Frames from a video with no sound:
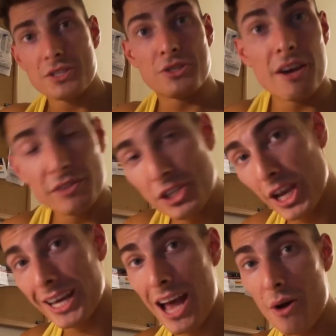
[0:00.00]
So definitely
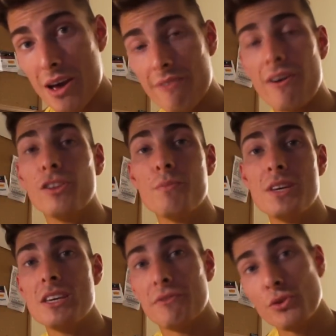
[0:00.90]
check it out and follow
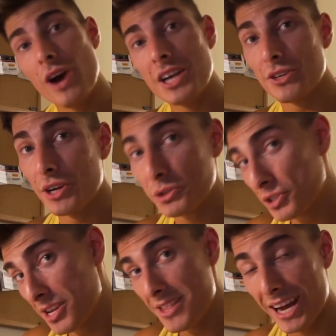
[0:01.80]
me if you guys are
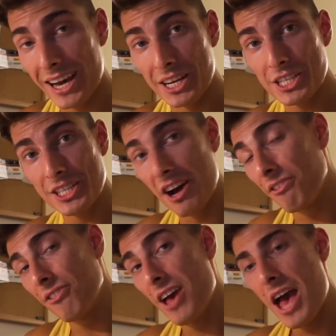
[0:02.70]
interested in that kind of
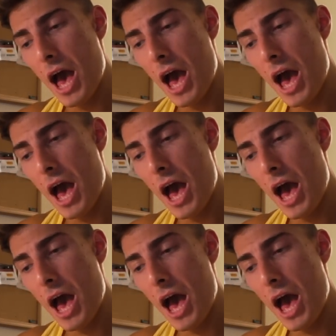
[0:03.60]
stuff.